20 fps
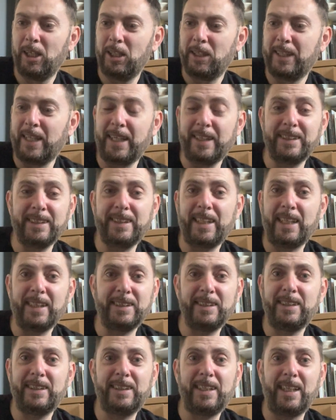That's
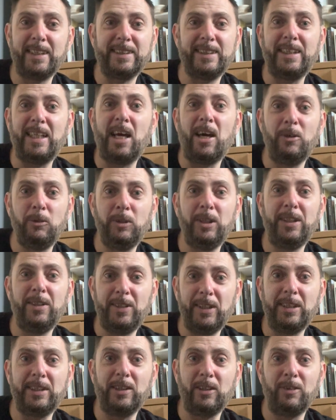the only
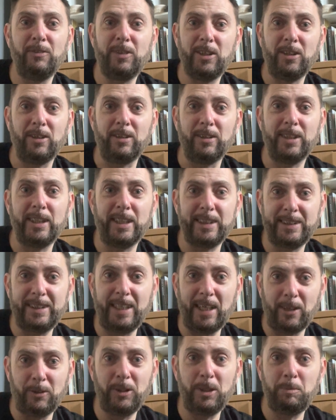thing that I've got. That's the
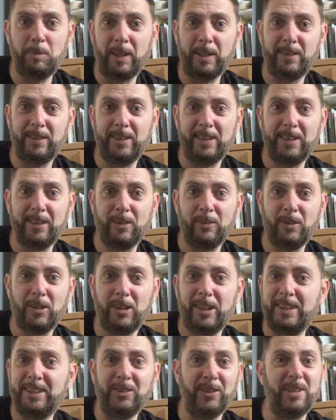only bad thing that I've got.
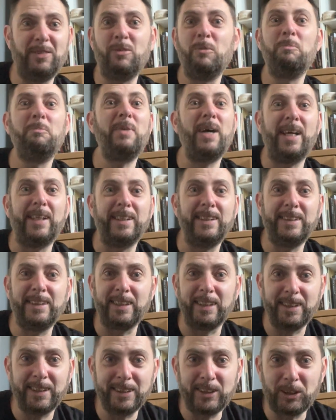It's not even bad, is
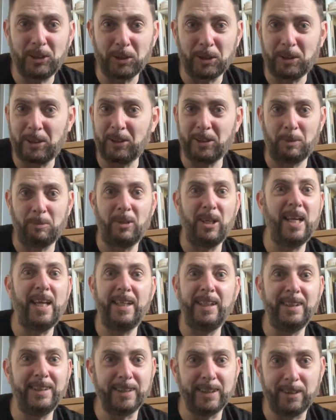it? It's just because I'm
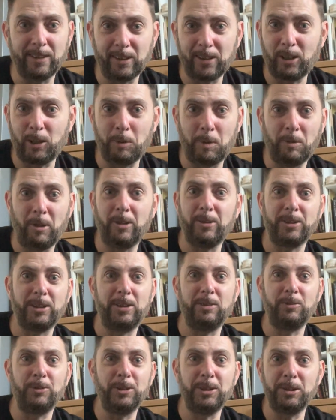lazy and I can't be asked
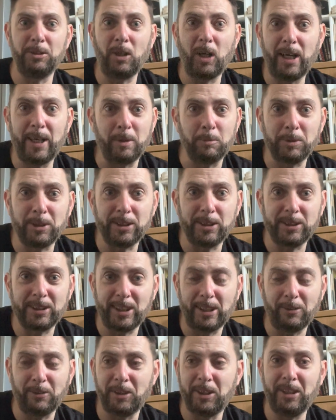to undo clips.
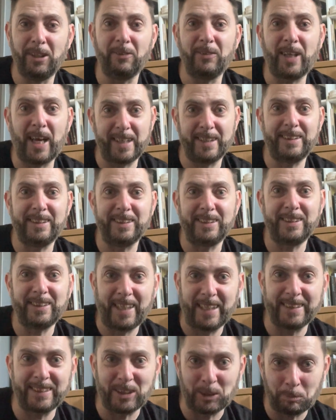So that's
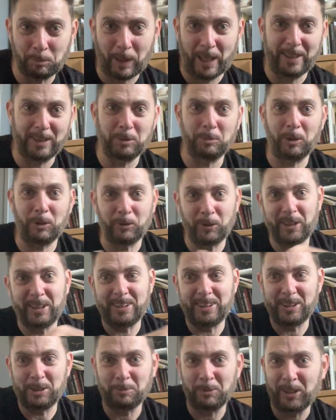as bad as my
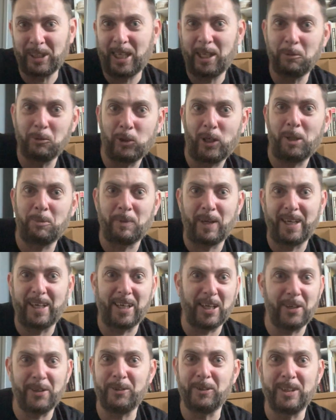criticism of the AIM Dragbag
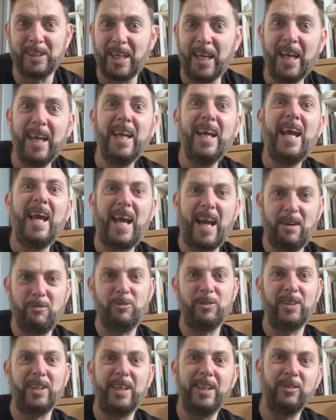goes.
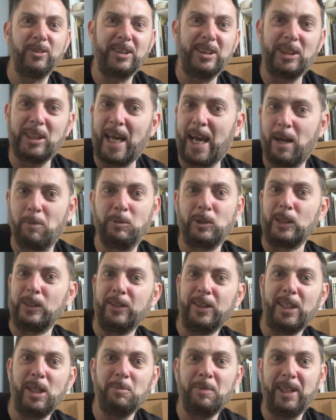Everything else is
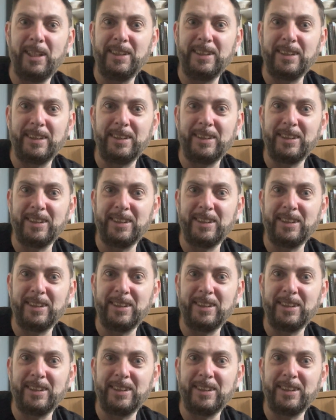absolutely amazing.